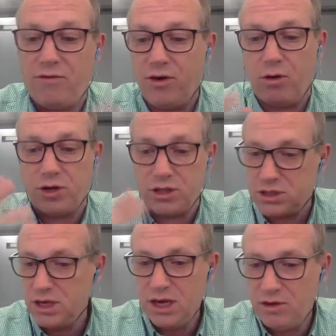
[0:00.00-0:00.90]
folders,
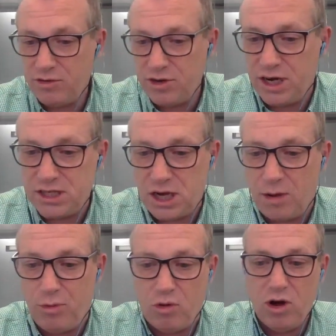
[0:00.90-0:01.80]
for an
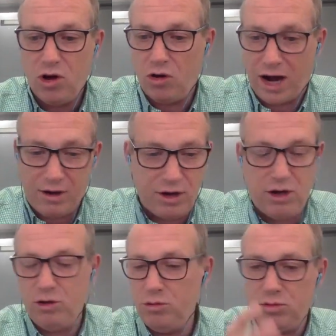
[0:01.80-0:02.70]
example, or how do
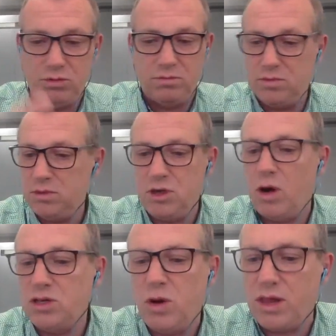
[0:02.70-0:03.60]
you
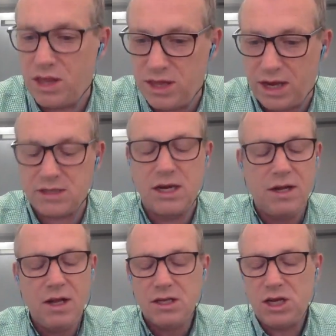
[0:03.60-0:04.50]
do other things.
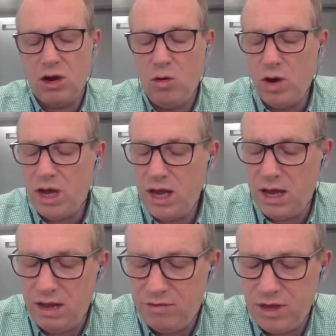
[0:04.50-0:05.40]
So
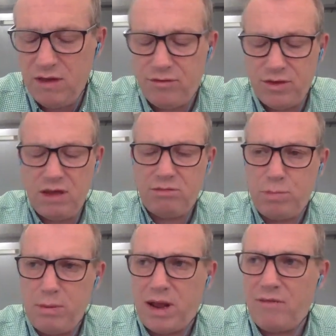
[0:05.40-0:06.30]
if
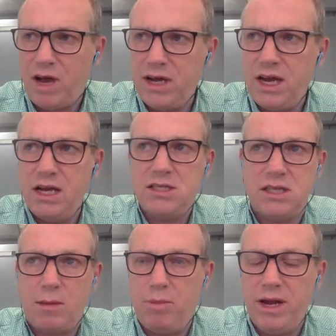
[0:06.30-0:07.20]
people have ideas,
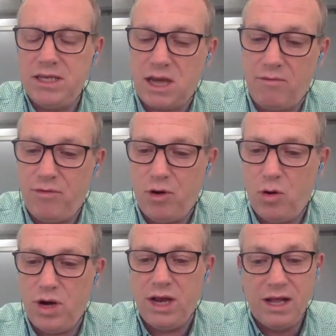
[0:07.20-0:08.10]
then please come
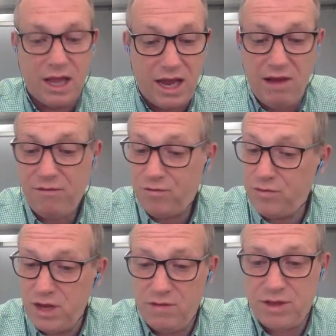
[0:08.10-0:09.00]
forward. If
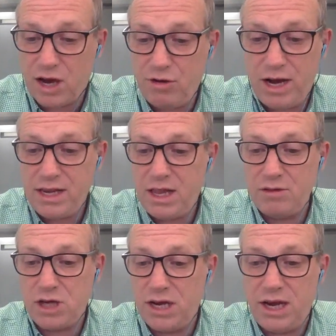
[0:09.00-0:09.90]
they're creating
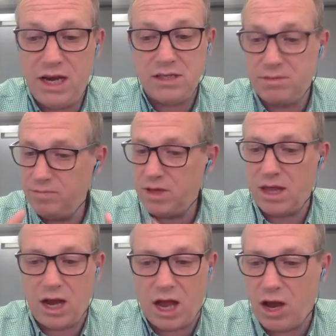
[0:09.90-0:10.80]
those ideas,
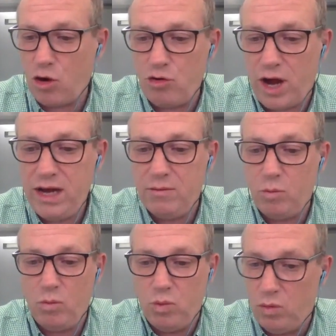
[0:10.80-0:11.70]

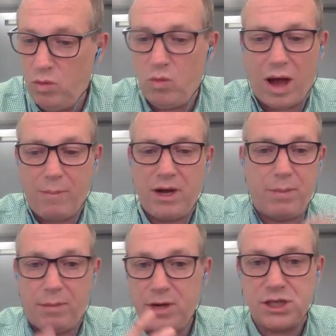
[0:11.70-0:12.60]
great. We're happy to
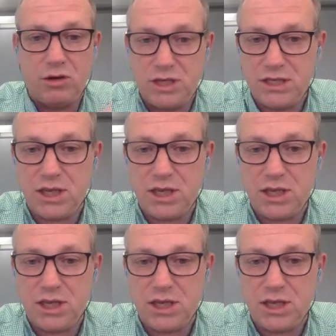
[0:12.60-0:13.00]
publish those into